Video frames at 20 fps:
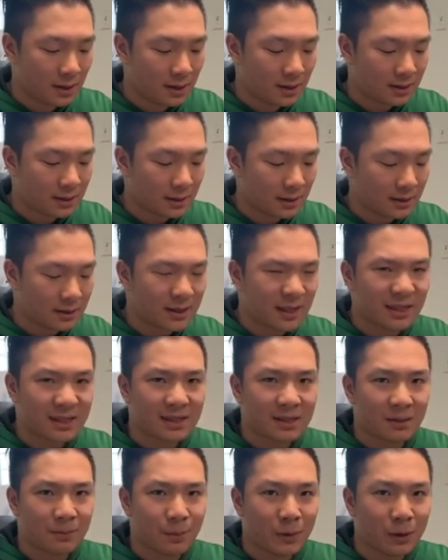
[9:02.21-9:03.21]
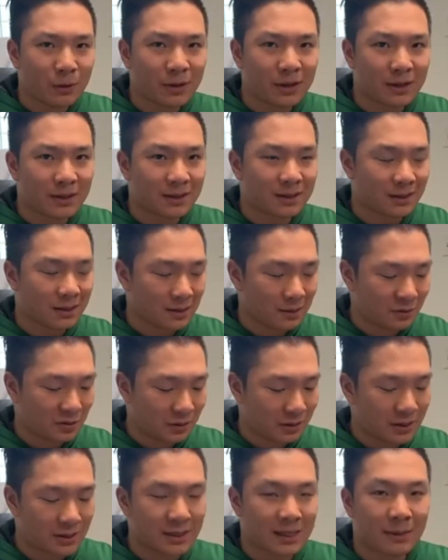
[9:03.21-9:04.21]
So and since the milk is
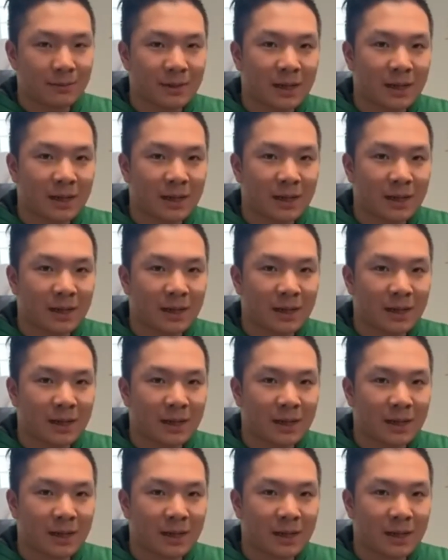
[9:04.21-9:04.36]
with the same